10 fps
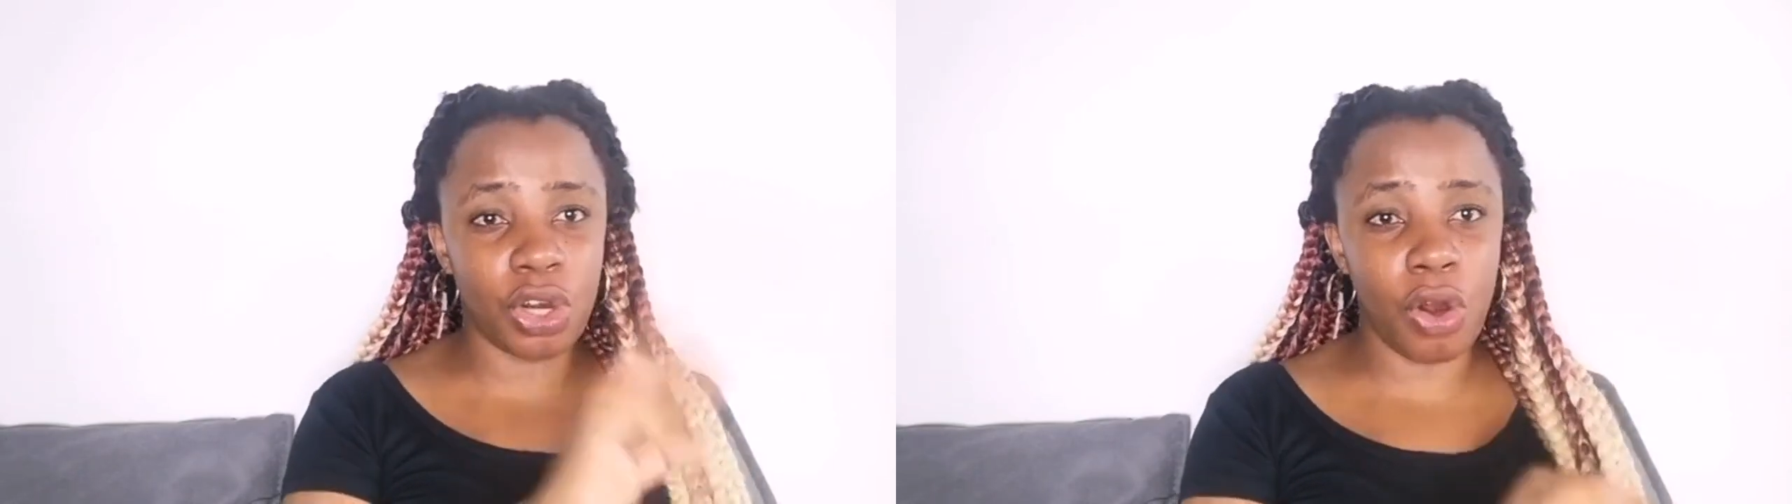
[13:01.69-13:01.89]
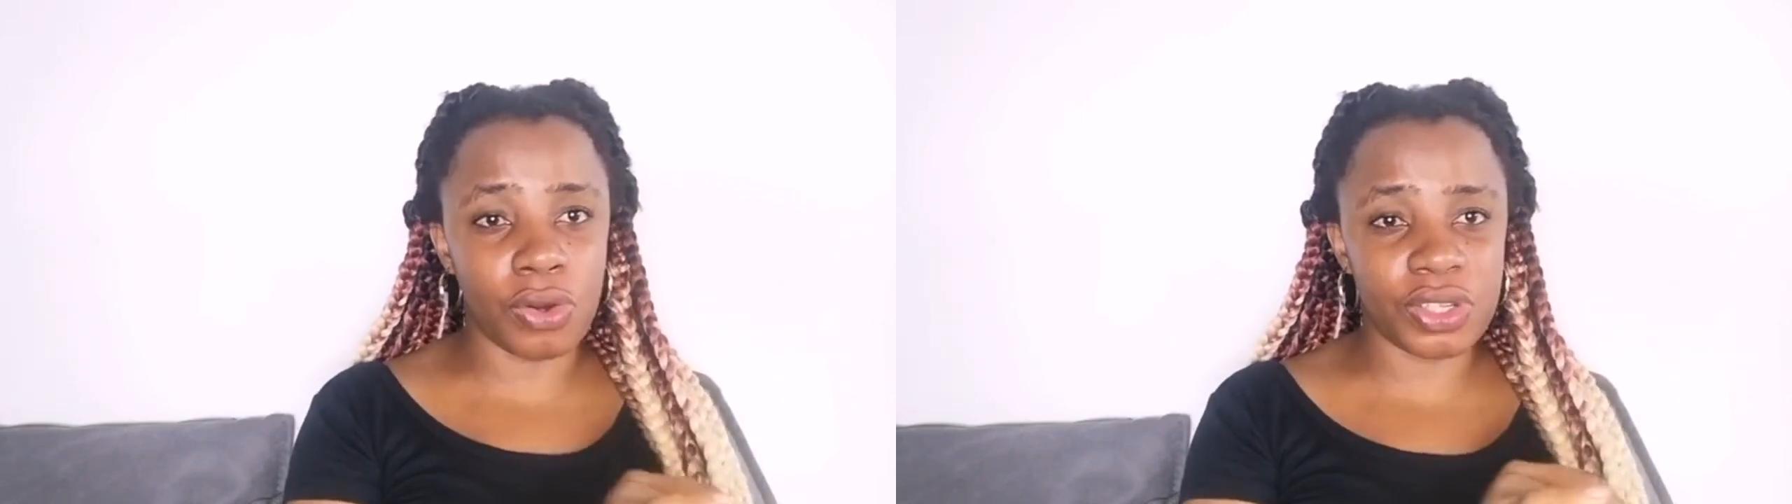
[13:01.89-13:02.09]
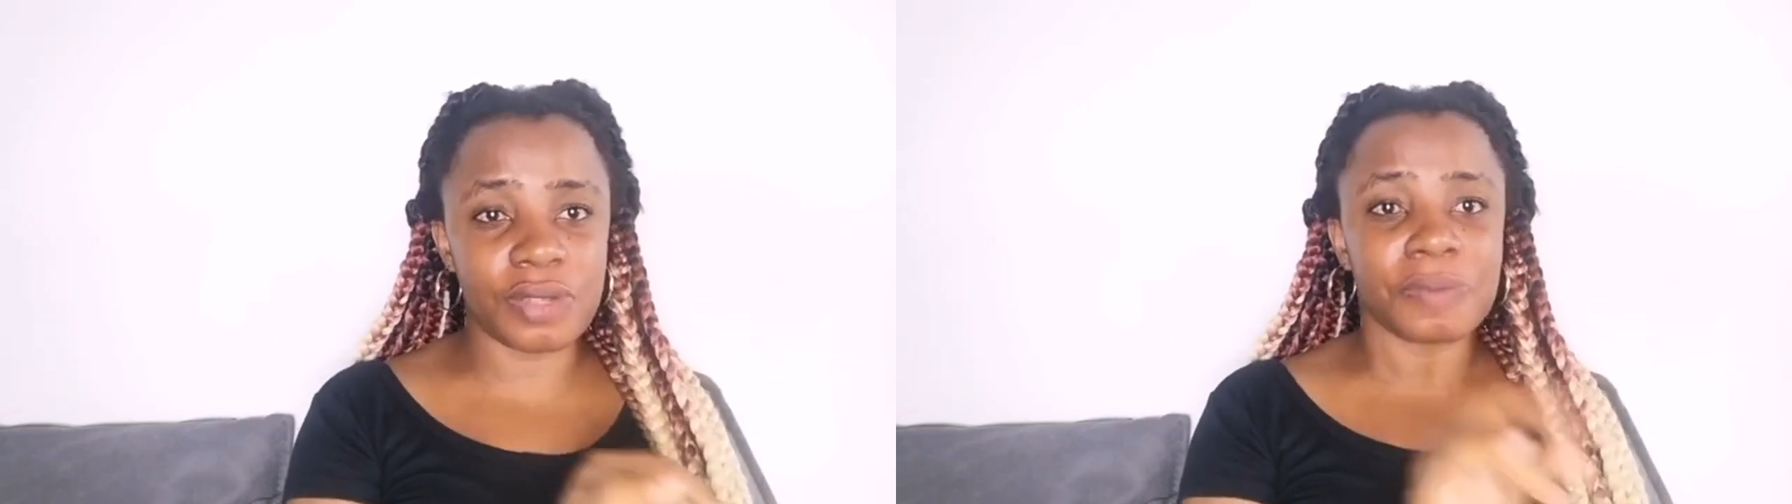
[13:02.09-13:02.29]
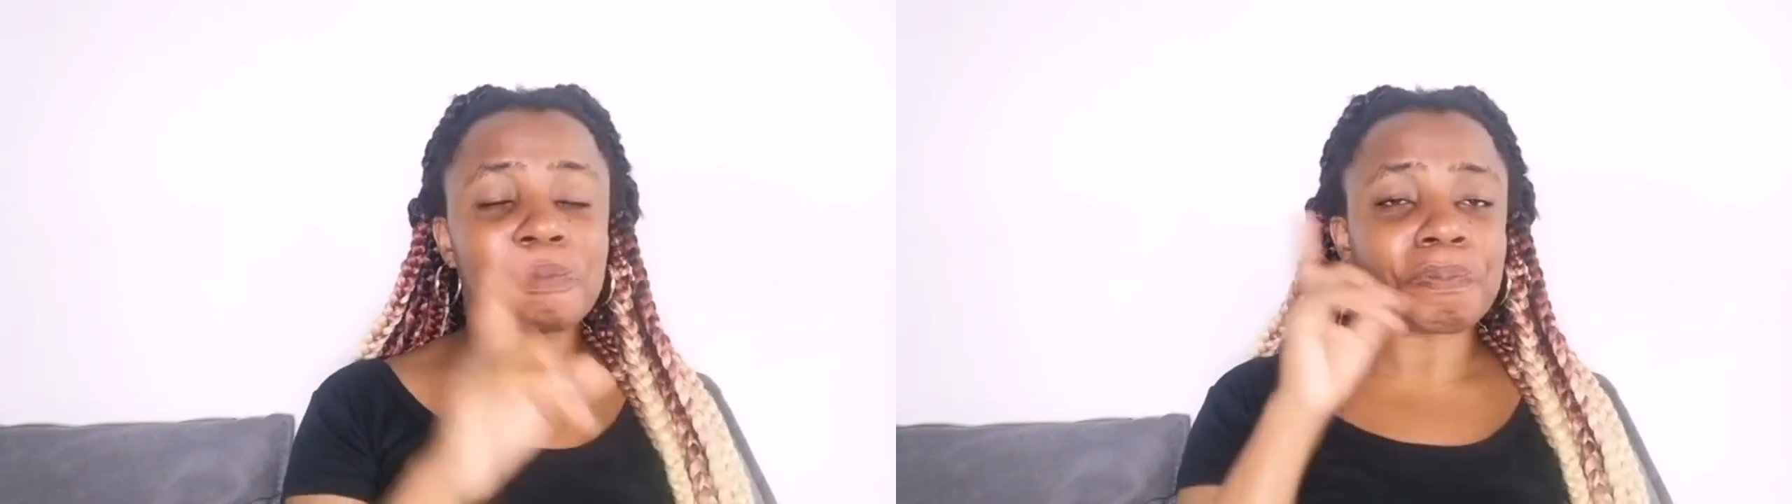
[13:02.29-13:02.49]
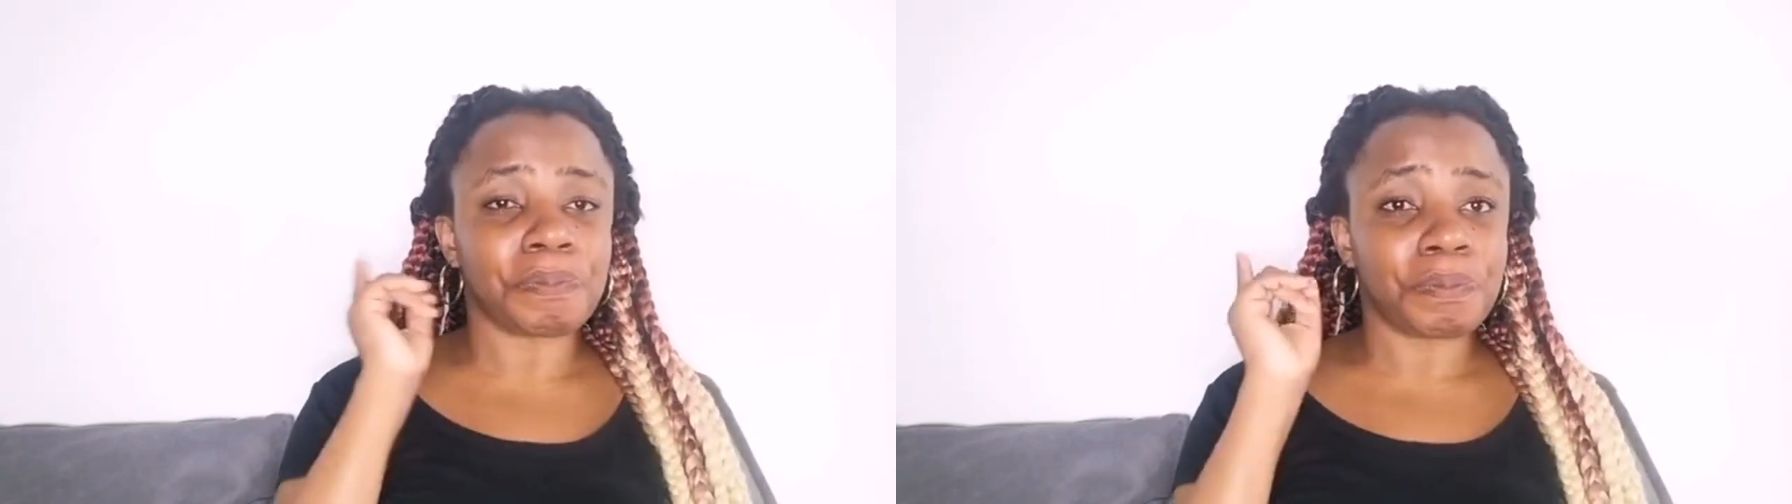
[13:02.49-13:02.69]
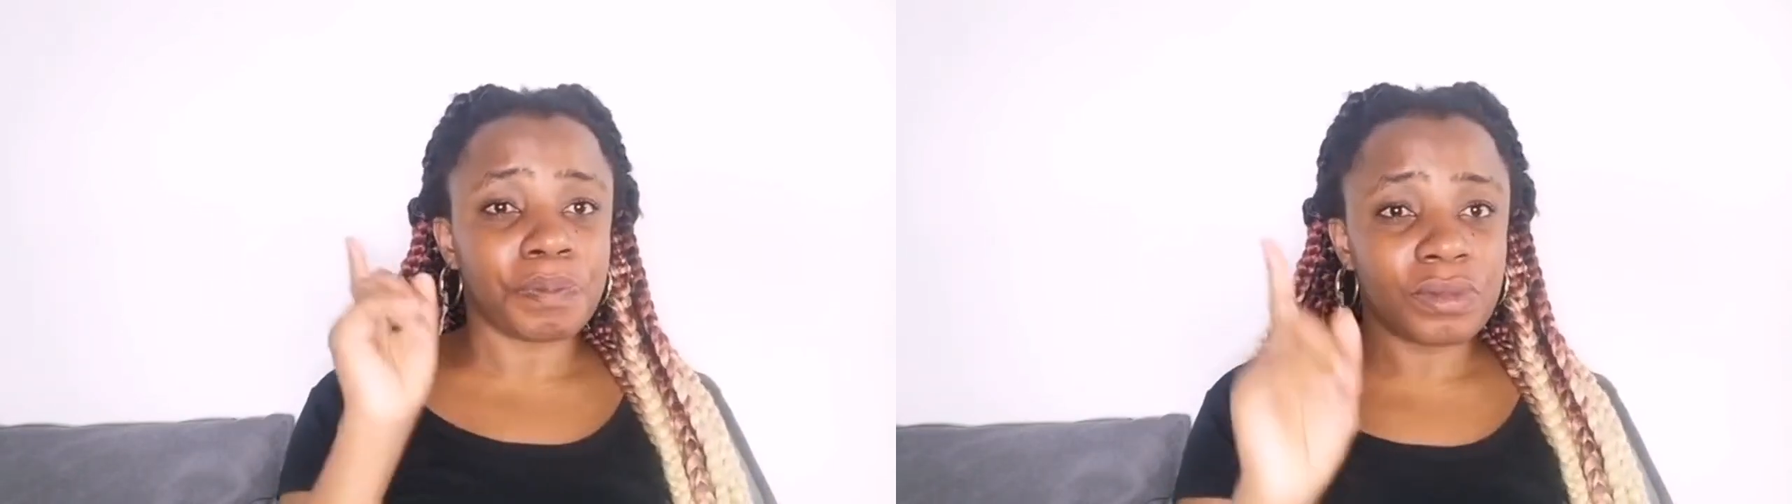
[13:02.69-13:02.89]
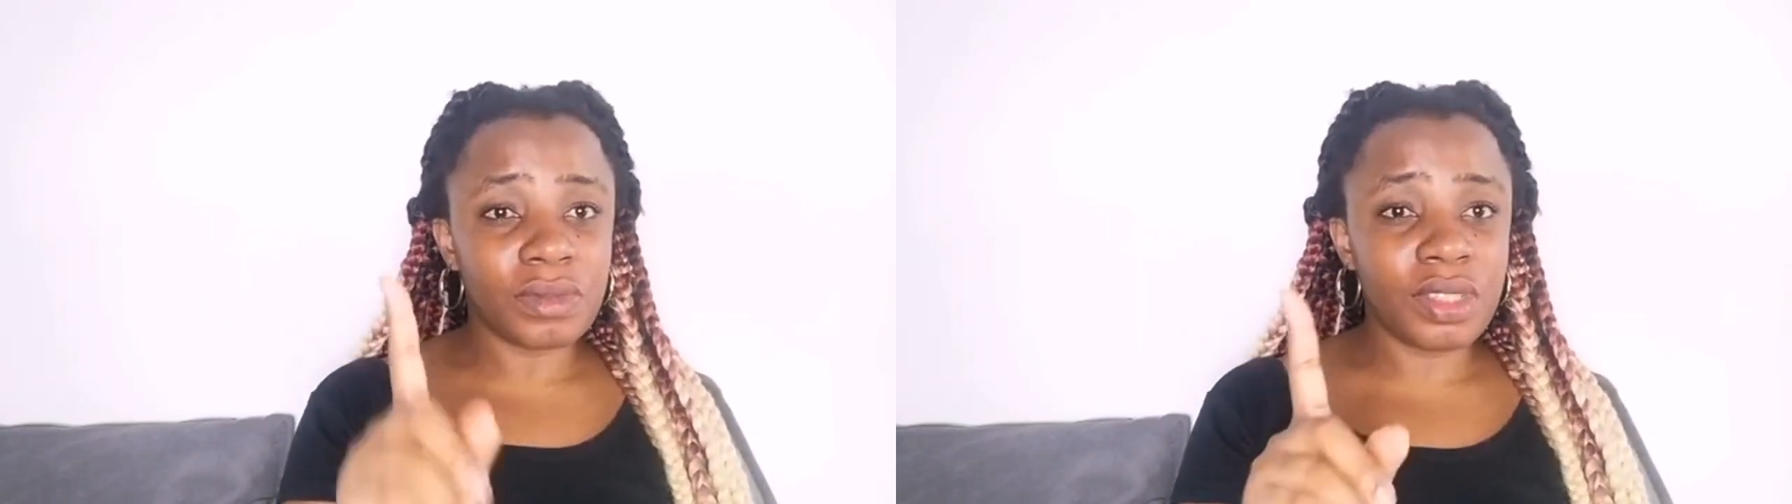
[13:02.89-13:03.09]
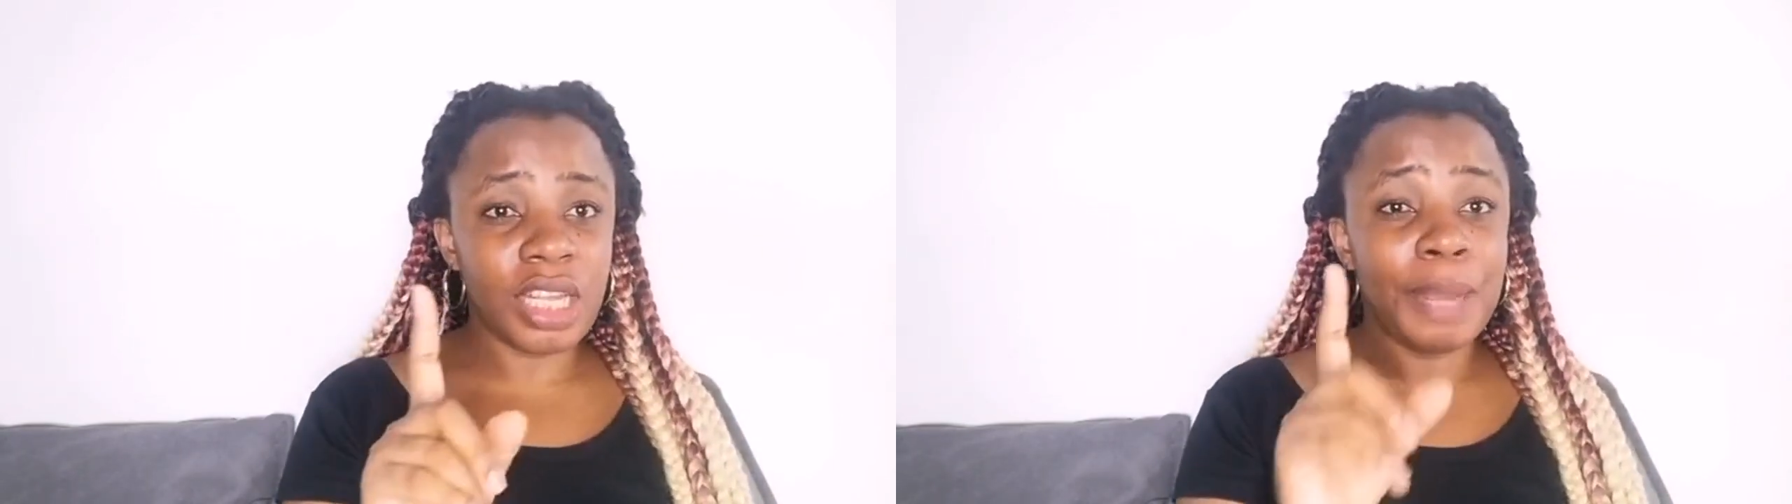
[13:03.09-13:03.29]
course,
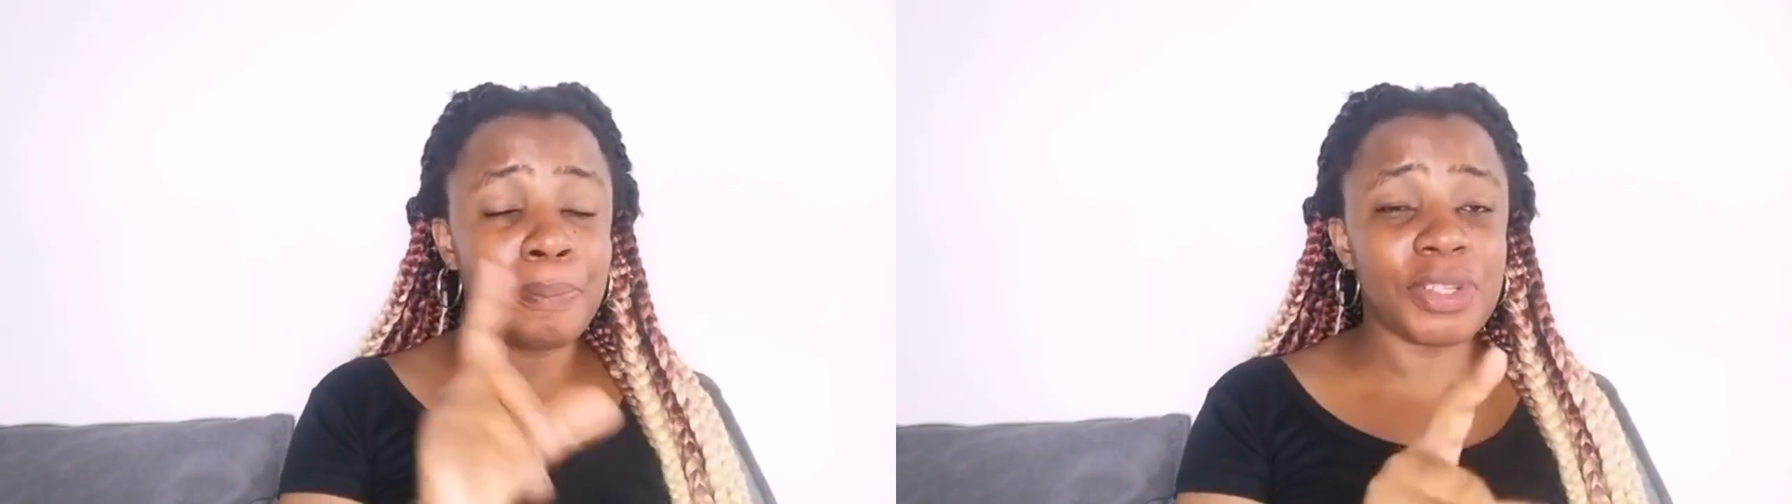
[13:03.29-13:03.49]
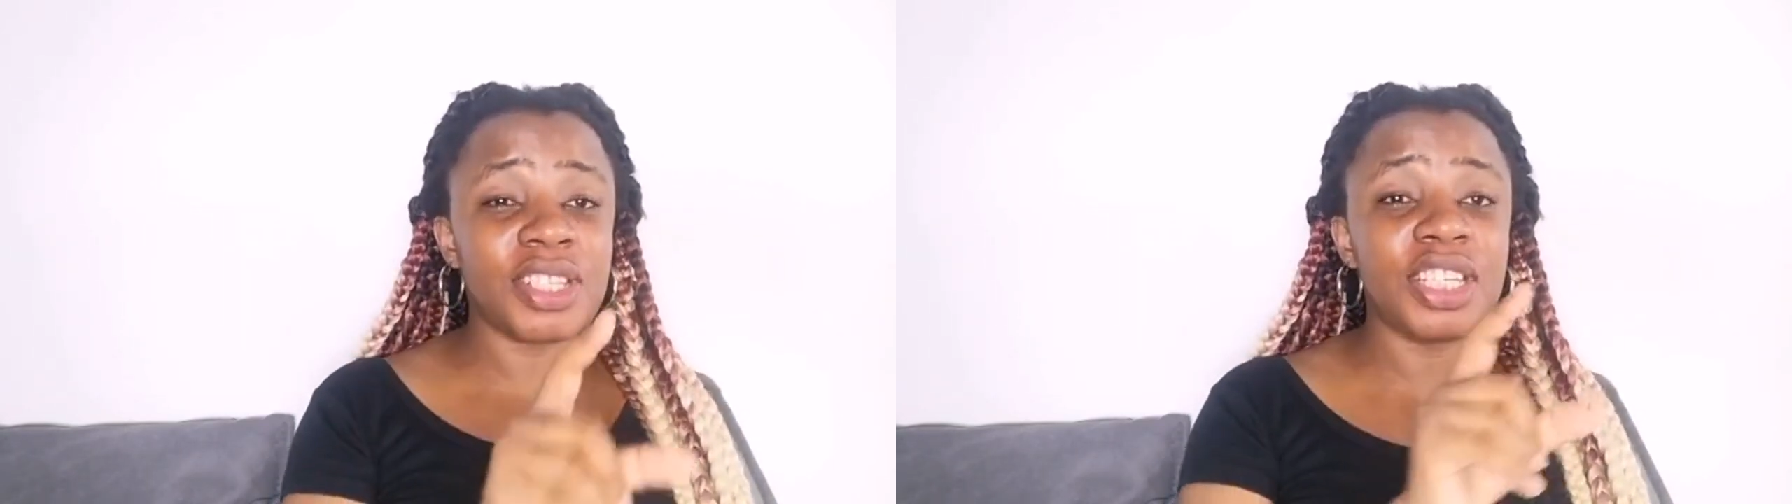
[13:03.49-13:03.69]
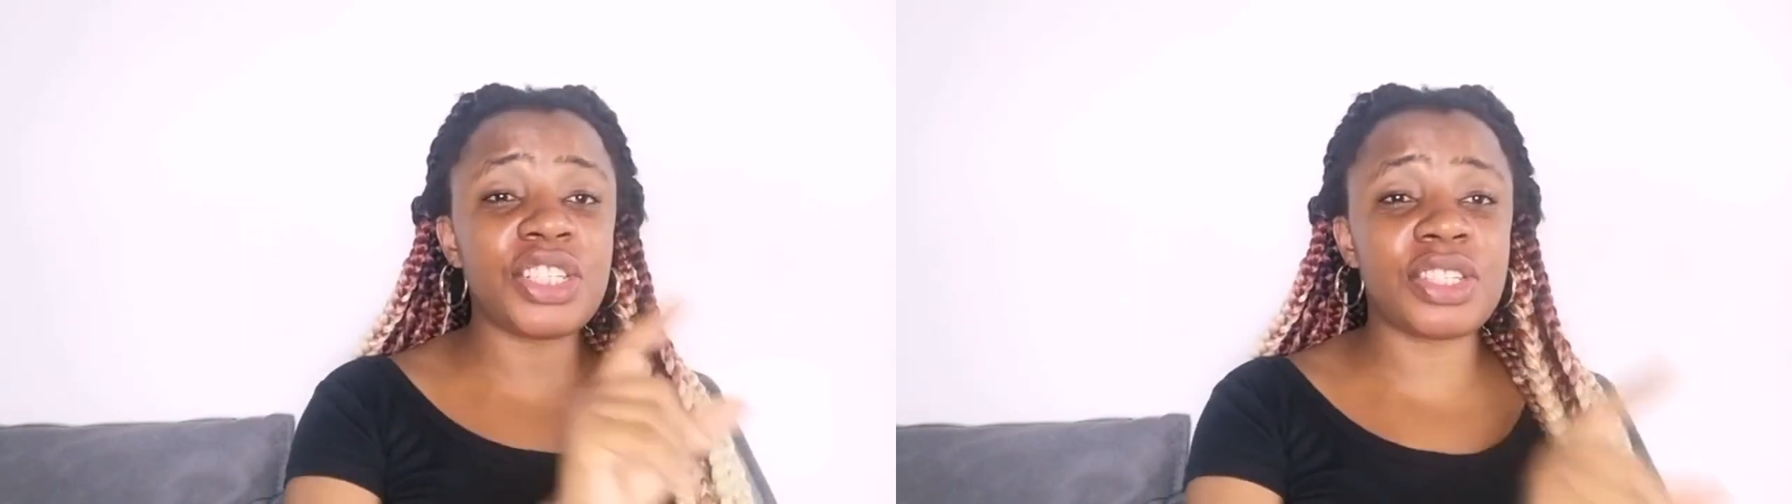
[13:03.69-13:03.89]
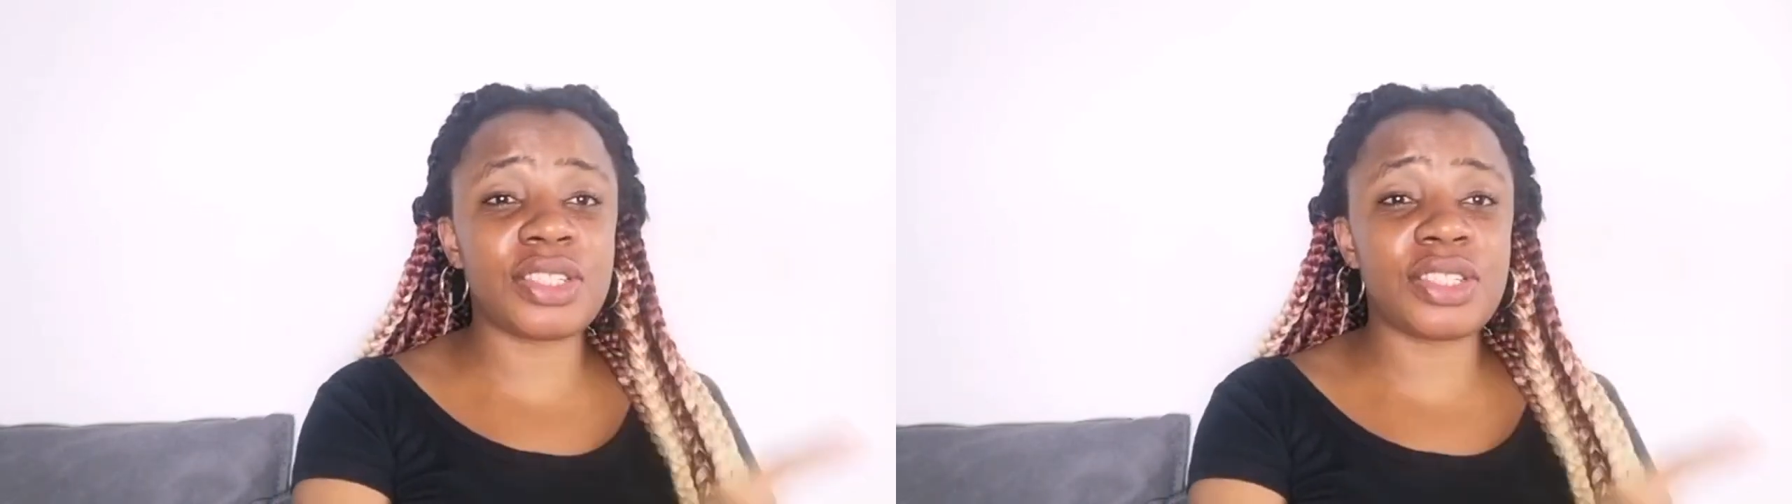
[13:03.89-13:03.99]
Portuguese